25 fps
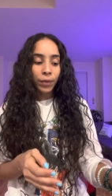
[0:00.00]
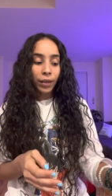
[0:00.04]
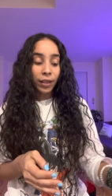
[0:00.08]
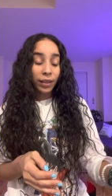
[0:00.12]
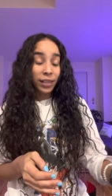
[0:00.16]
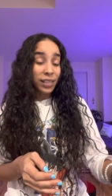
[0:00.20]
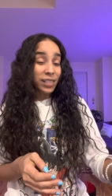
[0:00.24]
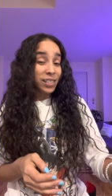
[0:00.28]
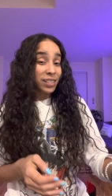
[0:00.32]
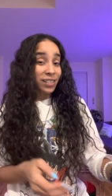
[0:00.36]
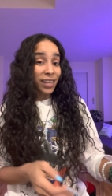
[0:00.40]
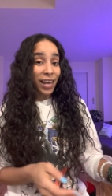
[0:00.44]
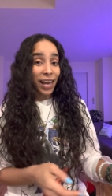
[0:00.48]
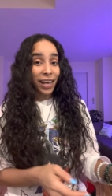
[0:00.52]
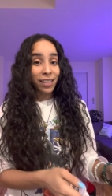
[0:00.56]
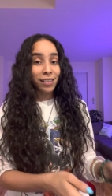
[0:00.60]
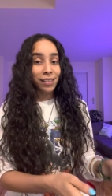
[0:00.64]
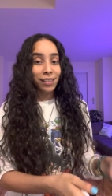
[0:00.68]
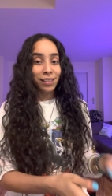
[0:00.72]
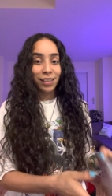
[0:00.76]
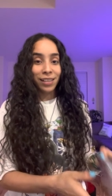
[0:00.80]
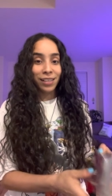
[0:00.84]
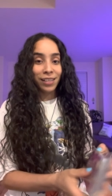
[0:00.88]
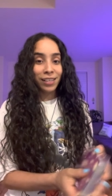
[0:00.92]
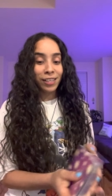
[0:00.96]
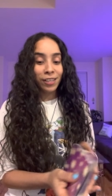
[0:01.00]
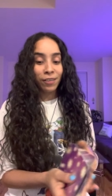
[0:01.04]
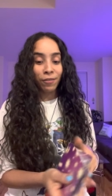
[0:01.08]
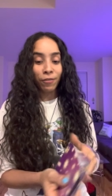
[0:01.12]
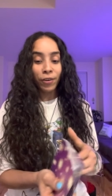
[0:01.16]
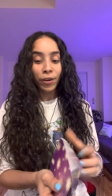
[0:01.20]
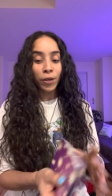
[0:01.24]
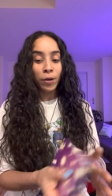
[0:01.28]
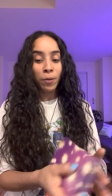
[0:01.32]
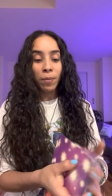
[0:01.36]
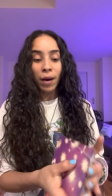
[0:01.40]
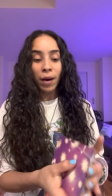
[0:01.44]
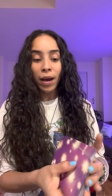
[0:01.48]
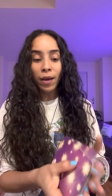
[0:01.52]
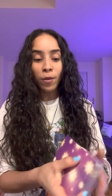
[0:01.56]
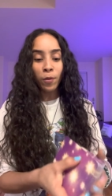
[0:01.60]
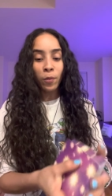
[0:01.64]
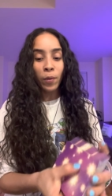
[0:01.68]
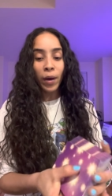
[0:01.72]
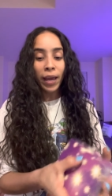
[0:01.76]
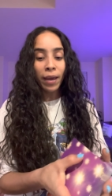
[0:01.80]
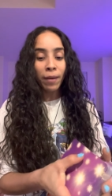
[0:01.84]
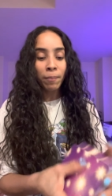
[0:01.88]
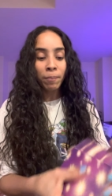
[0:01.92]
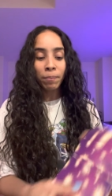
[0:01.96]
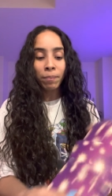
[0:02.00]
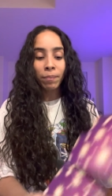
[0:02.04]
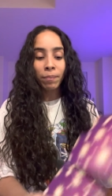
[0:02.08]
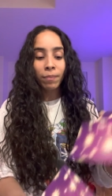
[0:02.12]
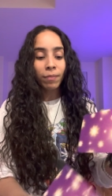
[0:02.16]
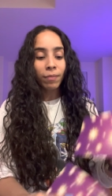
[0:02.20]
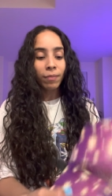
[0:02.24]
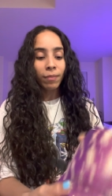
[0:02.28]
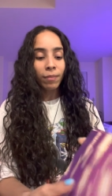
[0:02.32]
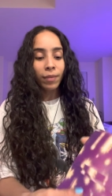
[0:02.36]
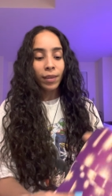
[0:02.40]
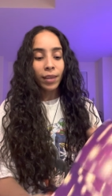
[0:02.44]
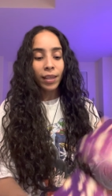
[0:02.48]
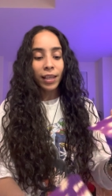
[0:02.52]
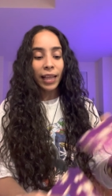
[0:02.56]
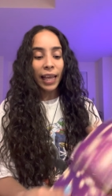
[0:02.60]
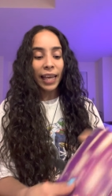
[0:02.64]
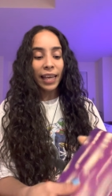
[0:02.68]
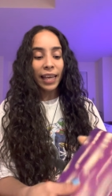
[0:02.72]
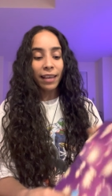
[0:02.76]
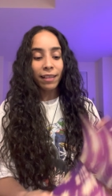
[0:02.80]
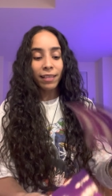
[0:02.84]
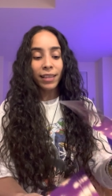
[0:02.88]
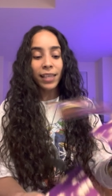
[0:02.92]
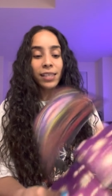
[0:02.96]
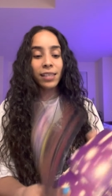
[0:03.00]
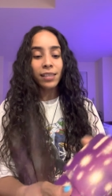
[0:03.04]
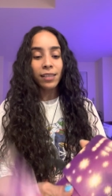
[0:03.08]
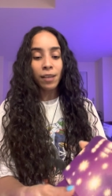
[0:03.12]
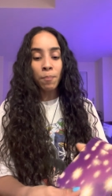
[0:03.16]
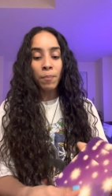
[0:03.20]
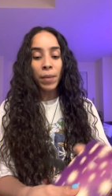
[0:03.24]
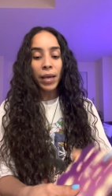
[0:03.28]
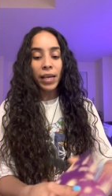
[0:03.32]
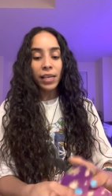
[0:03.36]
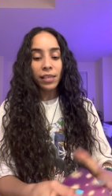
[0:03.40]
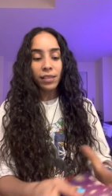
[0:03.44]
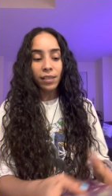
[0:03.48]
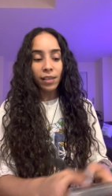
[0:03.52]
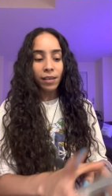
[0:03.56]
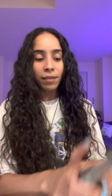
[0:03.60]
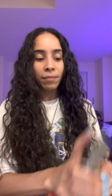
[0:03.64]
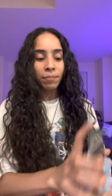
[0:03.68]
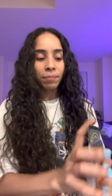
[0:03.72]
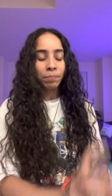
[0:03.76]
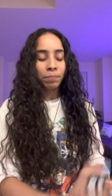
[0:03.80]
This is excellent for you, by the way. Like, this is amazing.